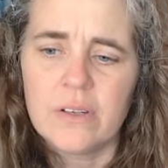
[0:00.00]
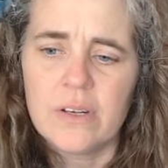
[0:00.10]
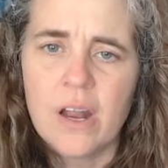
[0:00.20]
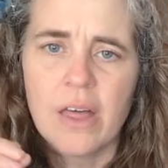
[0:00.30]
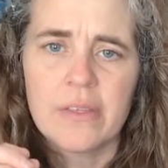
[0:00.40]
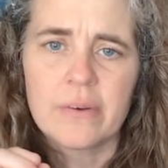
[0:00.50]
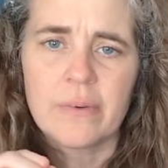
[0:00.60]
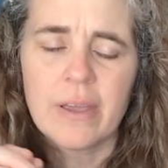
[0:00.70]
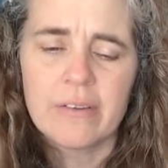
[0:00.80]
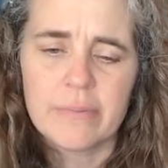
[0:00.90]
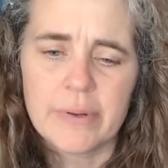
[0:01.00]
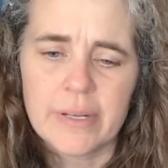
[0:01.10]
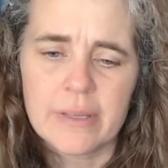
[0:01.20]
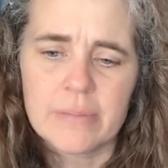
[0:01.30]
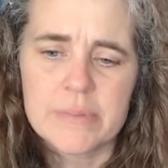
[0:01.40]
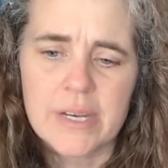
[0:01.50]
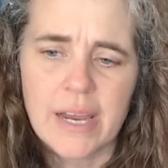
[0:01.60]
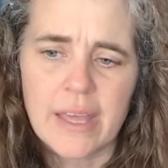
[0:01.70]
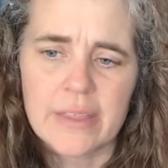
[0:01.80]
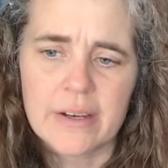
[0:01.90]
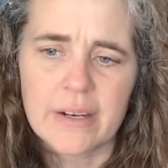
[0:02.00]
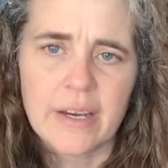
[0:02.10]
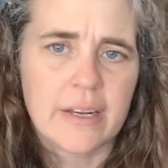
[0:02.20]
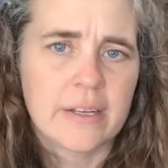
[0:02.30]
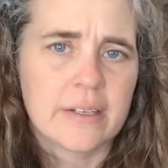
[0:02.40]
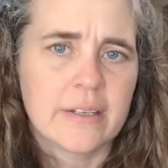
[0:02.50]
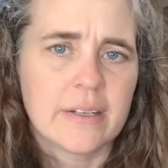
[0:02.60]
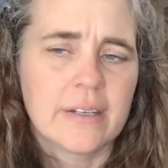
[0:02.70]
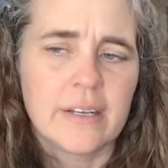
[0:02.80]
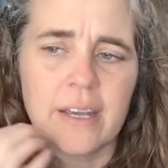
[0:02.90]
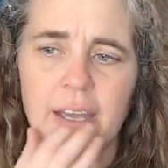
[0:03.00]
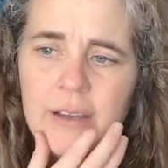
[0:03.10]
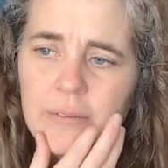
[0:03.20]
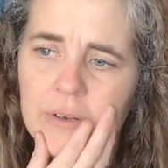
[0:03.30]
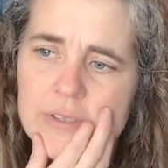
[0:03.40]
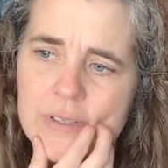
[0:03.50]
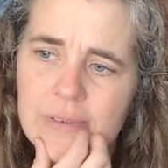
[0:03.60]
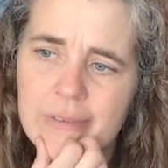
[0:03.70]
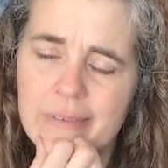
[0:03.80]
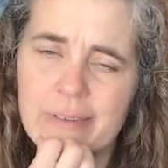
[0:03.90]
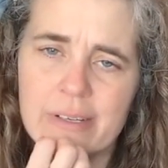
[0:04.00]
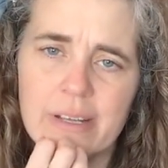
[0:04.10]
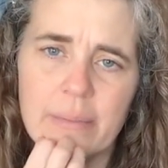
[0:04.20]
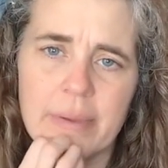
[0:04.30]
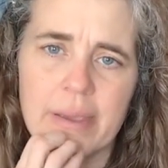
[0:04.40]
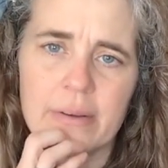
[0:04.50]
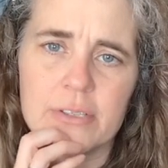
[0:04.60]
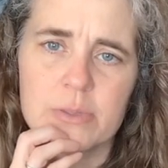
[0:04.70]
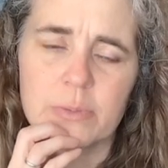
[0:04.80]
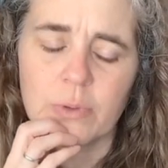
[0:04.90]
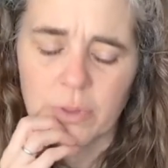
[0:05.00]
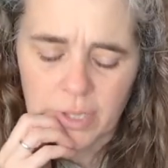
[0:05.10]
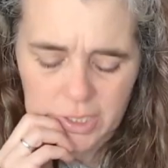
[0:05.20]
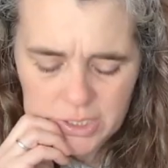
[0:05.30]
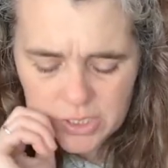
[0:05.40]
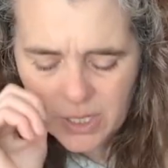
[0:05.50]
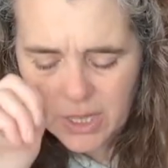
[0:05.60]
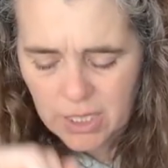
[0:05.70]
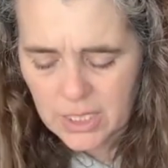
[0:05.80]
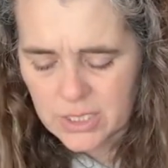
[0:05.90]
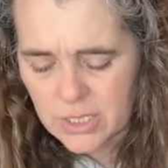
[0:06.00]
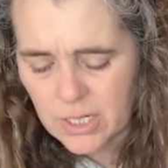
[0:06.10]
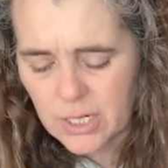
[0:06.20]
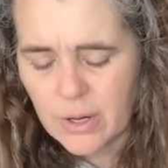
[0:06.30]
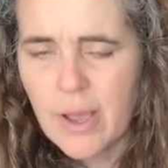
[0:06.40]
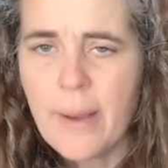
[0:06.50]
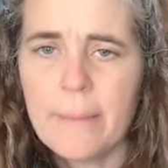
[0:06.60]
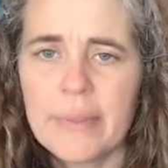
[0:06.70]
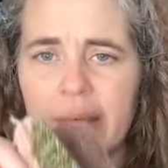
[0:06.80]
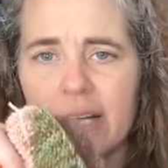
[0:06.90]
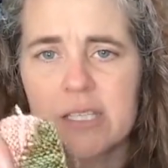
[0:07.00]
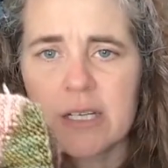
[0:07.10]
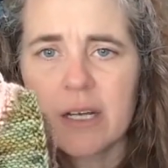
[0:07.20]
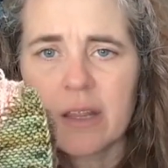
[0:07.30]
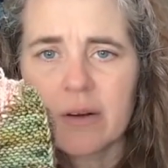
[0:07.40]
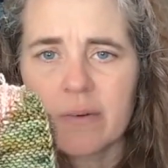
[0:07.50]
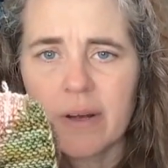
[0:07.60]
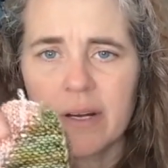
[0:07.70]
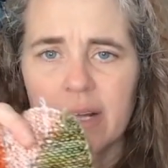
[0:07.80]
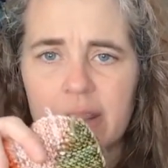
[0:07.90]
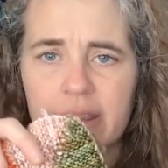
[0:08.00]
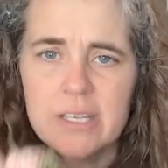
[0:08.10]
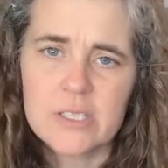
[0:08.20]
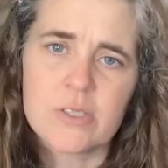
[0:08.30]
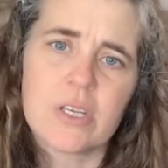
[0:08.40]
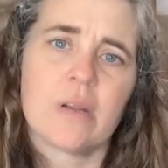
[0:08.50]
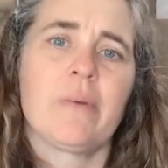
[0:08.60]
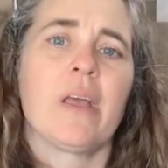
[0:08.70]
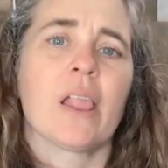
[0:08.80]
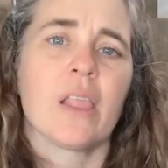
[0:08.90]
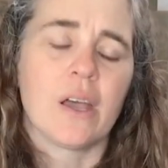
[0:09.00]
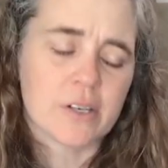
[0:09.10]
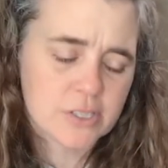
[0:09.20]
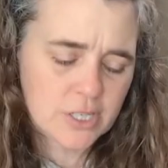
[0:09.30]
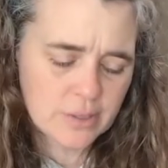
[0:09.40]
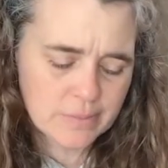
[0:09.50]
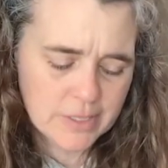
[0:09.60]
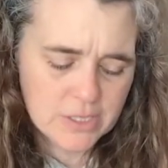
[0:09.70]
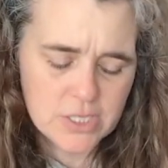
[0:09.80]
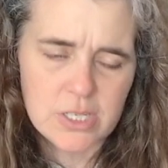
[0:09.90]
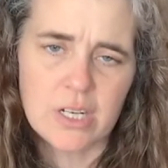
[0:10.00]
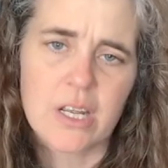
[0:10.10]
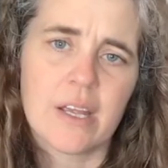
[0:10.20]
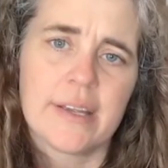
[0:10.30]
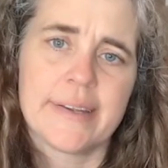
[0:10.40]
another way of putting them together, and I wasn't coming out smoothly. So I think that's what I'm gonna do. But that's another one. This one's gonna be long term. This is gonna